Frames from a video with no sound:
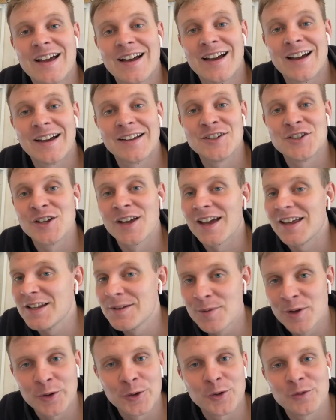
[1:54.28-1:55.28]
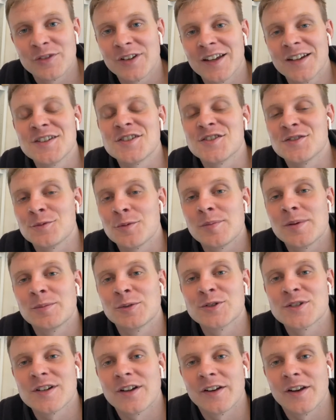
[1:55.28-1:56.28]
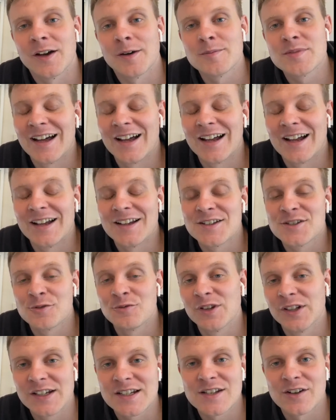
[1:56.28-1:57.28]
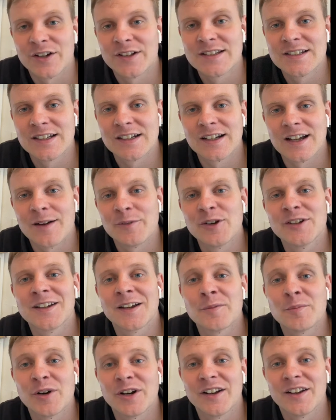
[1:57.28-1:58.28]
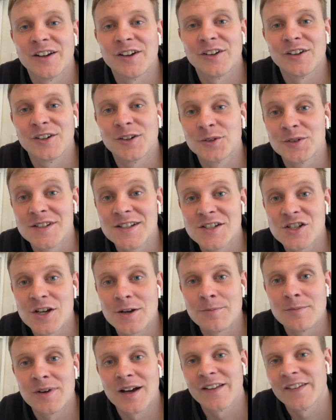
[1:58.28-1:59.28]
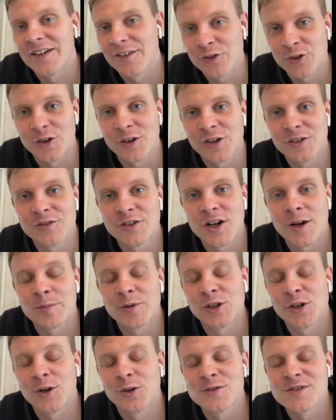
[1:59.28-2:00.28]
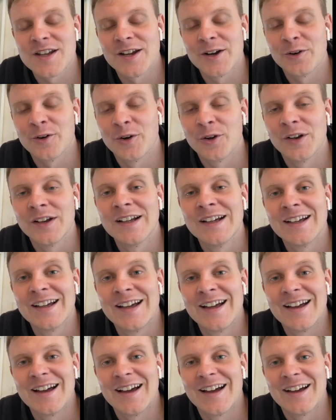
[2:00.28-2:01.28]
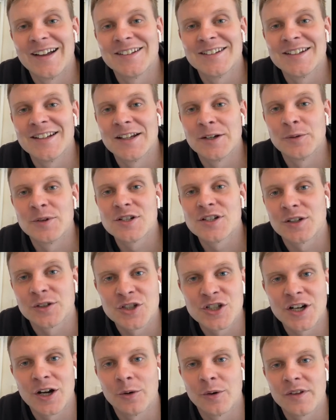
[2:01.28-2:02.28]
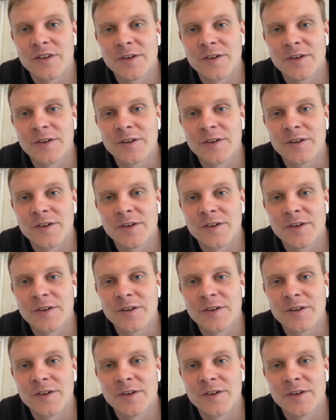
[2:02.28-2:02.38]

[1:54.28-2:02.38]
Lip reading: and you get email notifications when people sign up. So really exciting. I'm going to take a break now and go to the gym, and then I've got a couple of calls later on today which I'll share with